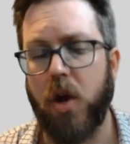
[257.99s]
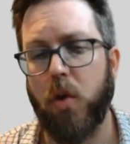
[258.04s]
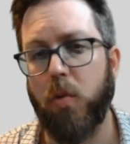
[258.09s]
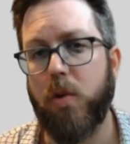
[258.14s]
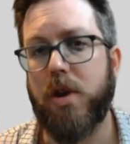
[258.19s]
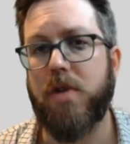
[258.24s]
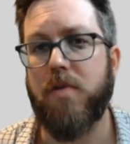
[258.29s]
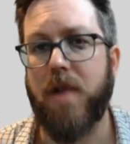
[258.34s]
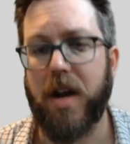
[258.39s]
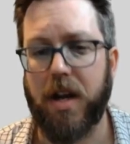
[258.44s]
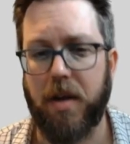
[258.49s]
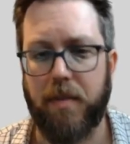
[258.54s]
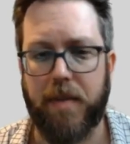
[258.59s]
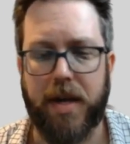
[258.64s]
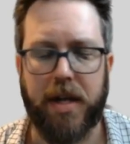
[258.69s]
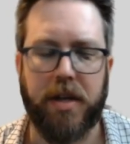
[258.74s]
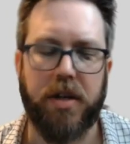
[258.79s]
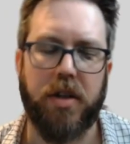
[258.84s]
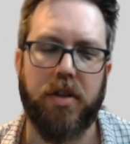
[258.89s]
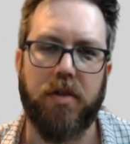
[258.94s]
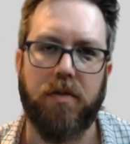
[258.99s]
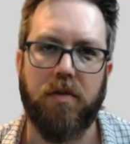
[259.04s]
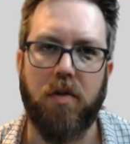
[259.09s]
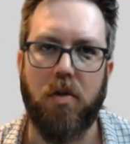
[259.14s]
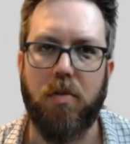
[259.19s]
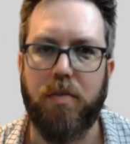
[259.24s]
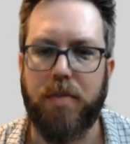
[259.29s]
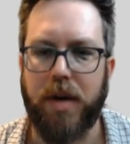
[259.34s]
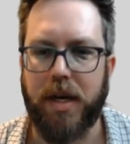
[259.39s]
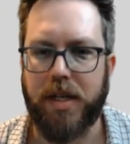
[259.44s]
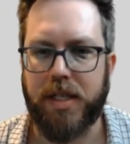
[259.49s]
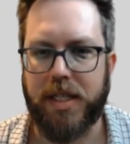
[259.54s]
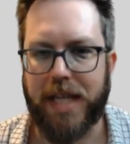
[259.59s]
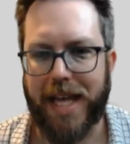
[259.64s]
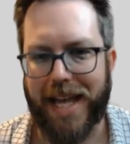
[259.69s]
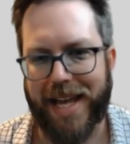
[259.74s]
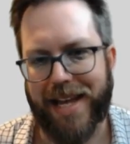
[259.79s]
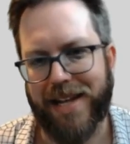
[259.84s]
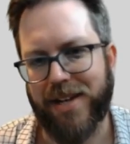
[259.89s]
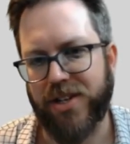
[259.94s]
we recommend the
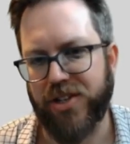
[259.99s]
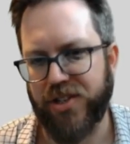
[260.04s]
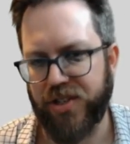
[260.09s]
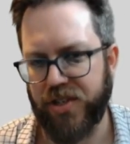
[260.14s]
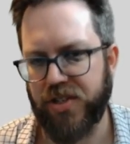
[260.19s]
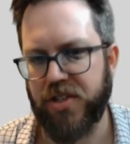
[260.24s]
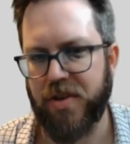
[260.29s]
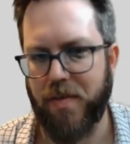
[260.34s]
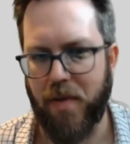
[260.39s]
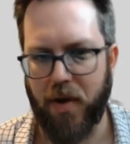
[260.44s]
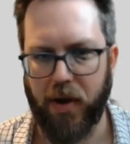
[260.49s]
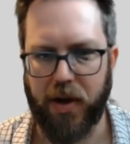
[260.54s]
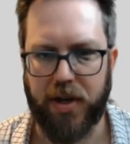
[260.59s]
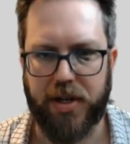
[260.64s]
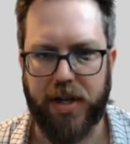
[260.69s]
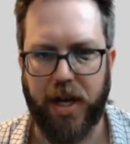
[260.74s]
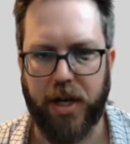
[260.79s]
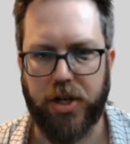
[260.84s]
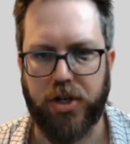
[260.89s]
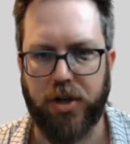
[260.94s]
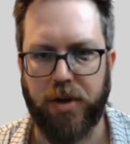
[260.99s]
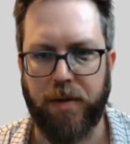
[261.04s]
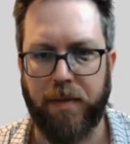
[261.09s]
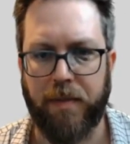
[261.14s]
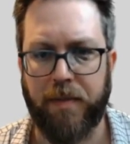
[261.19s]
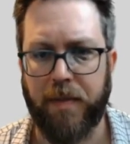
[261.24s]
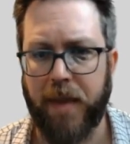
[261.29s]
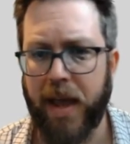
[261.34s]
robust edge system architecture.